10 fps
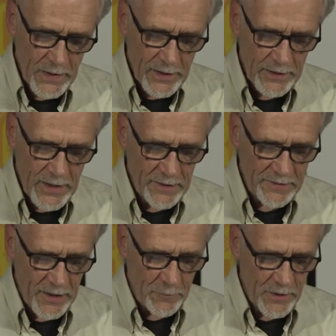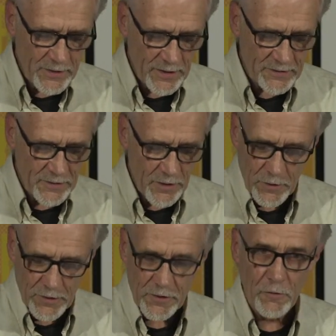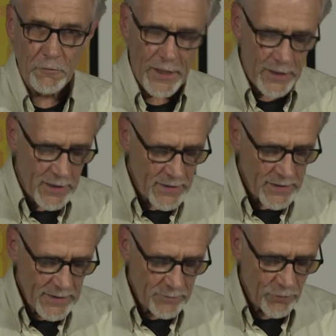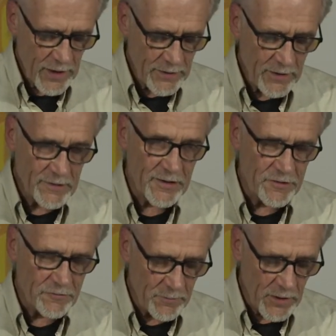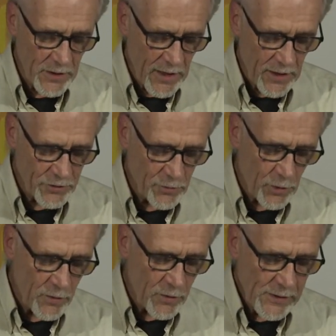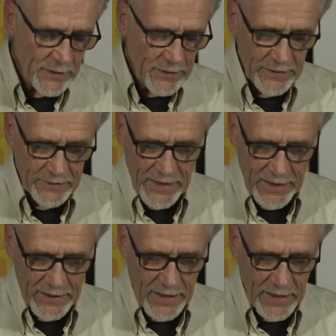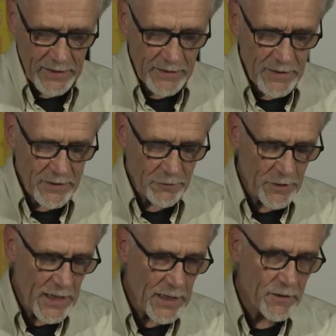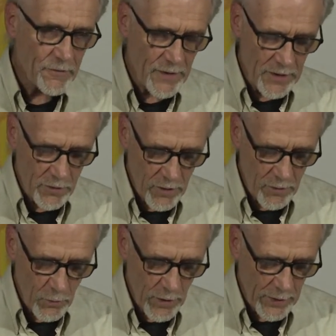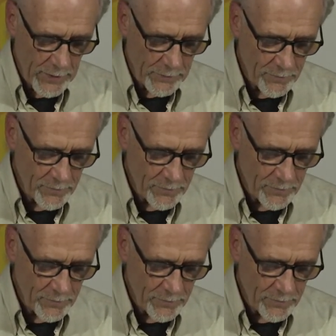In case anyone doesn't know this already, Brandon is extremely knowledgeable, he's dedicated, creative, and hardworking.